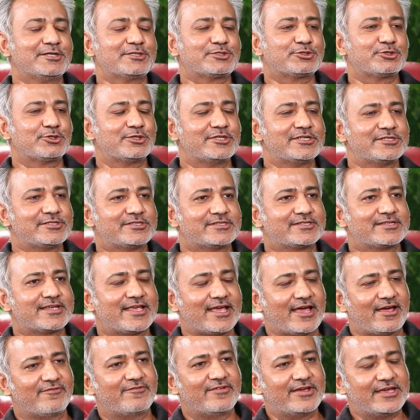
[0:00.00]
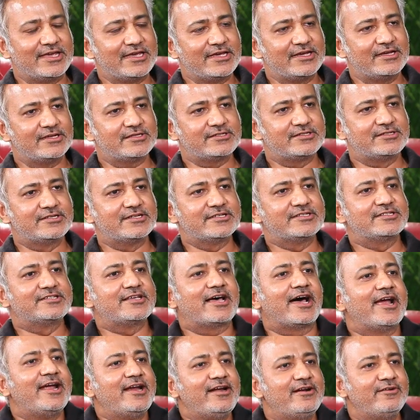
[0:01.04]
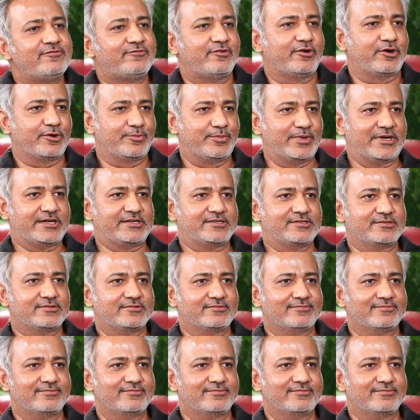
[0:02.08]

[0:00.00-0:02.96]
So this cafe is designed for pets.